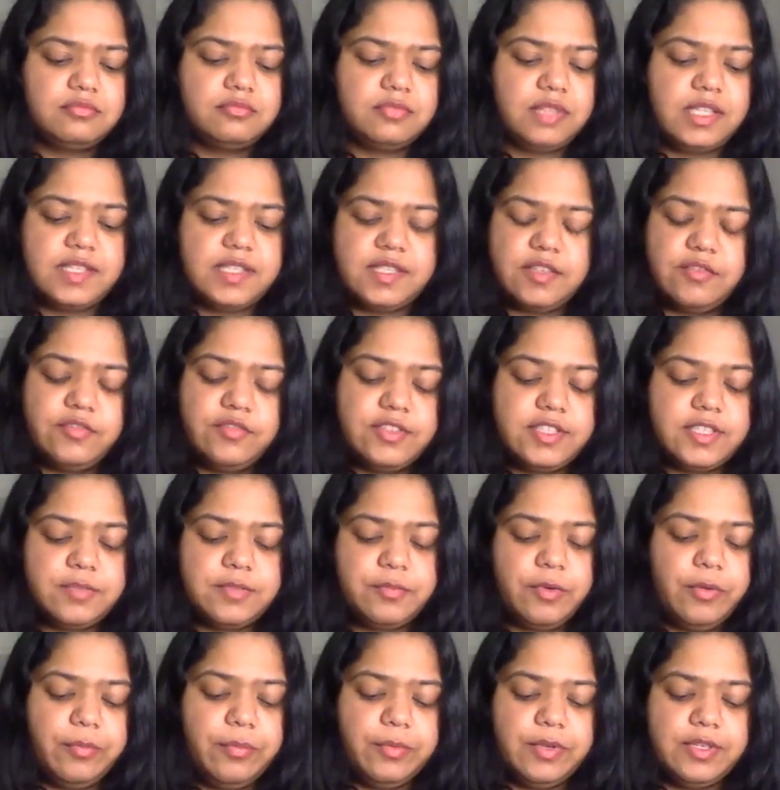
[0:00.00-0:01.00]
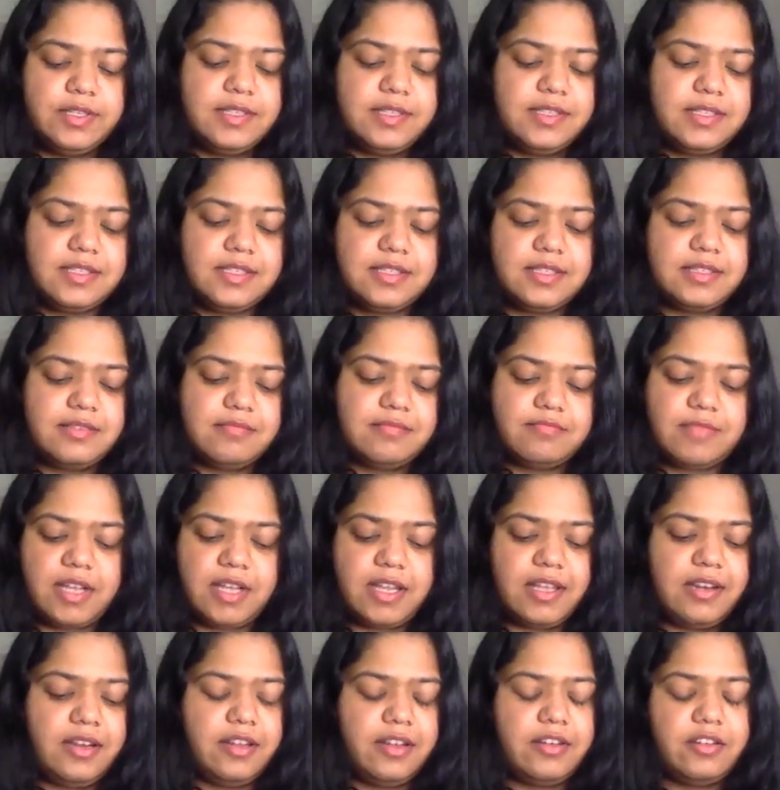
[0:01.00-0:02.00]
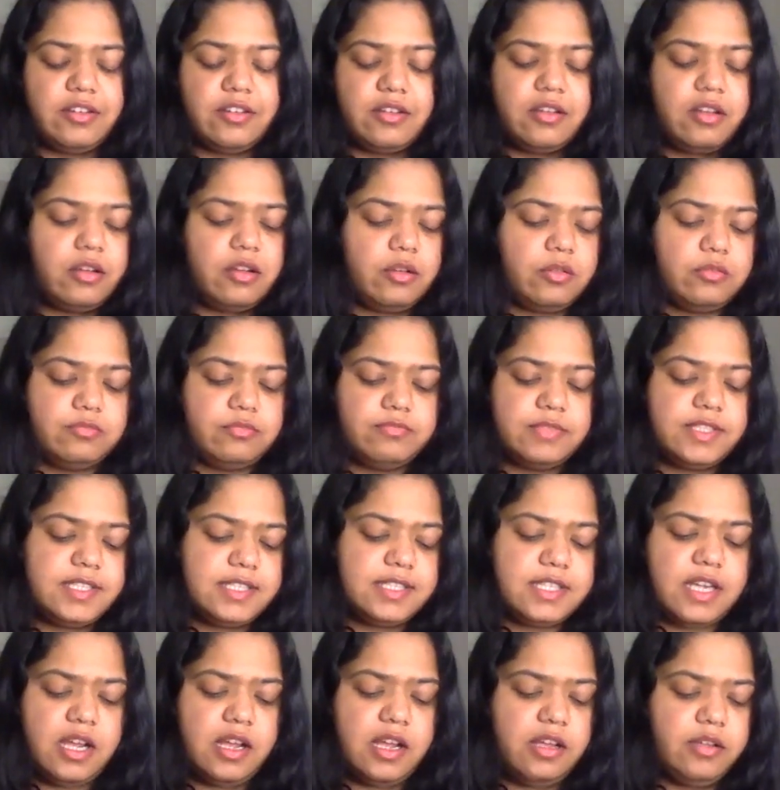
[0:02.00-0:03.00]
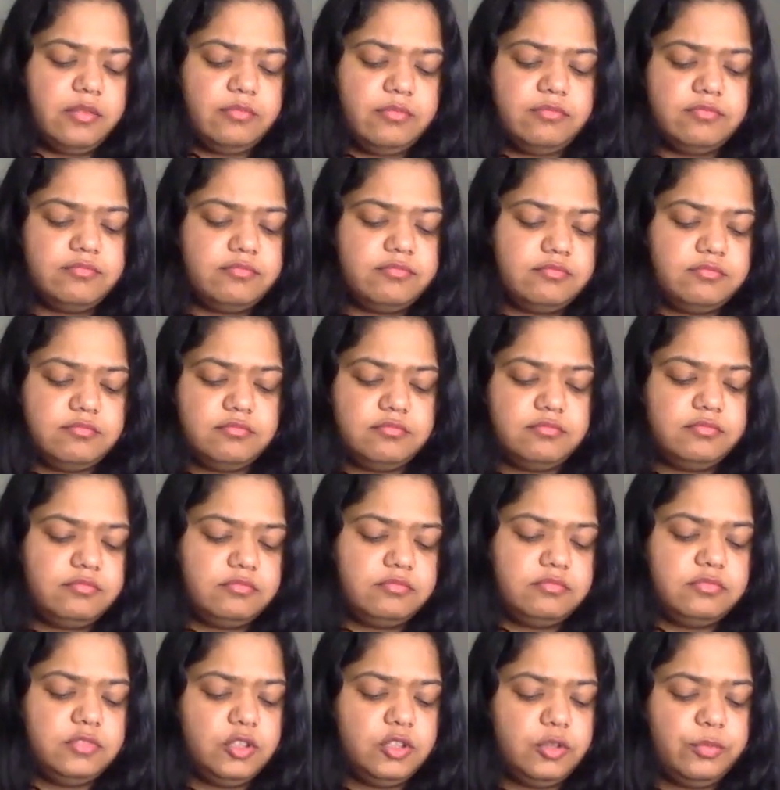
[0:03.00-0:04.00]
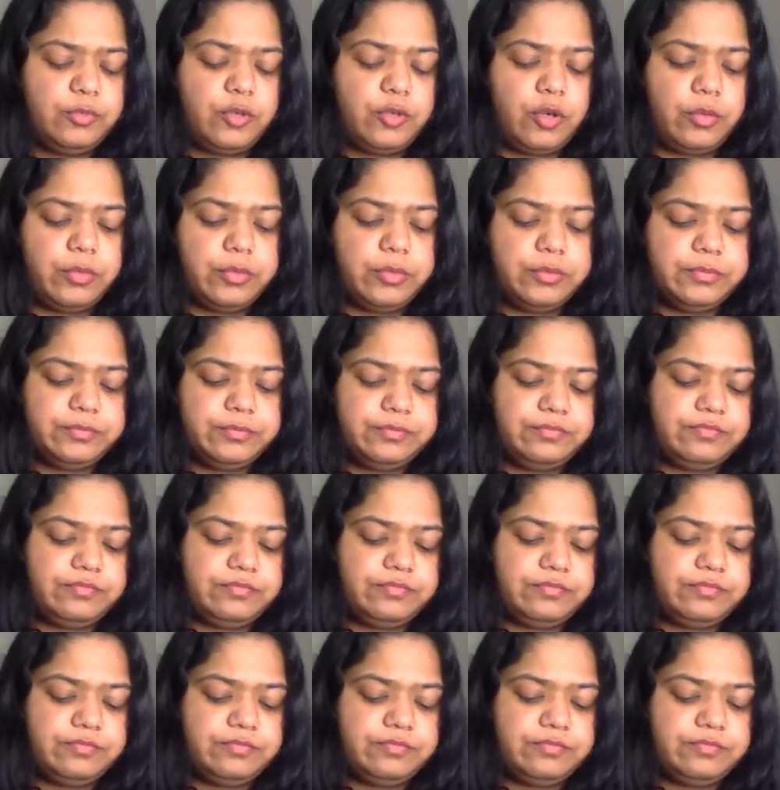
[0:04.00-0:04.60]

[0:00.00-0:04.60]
It's of its purpose. You let it go. It's time. No problem.